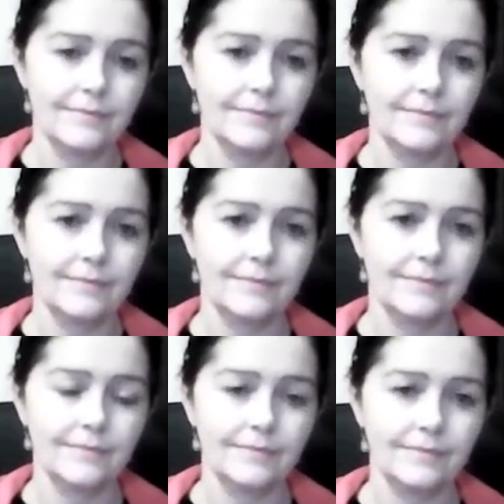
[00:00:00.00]

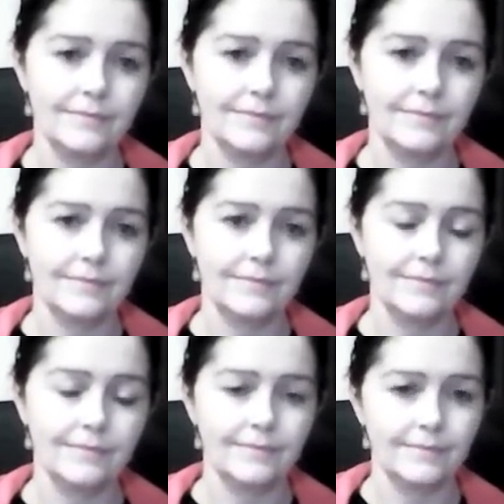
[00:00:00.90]

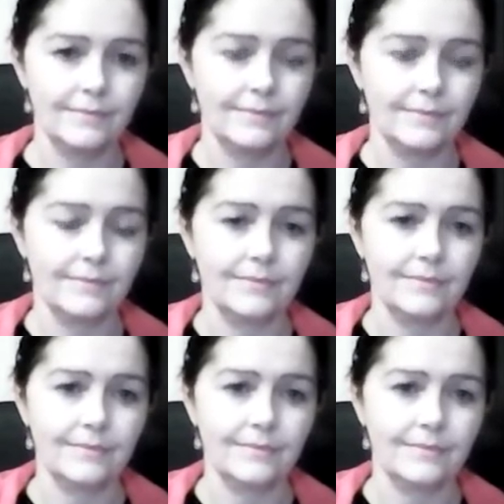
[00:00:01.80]

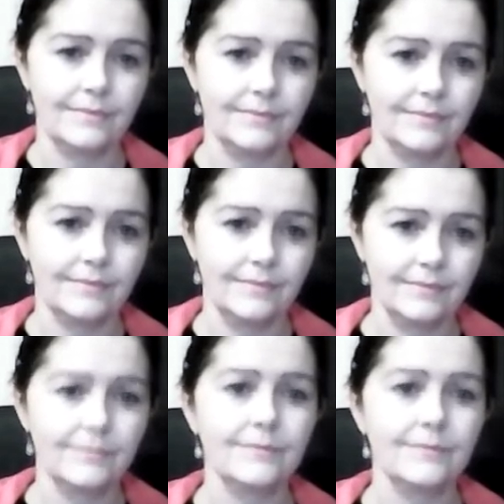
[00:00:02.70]
No words are spoken by the person on screen.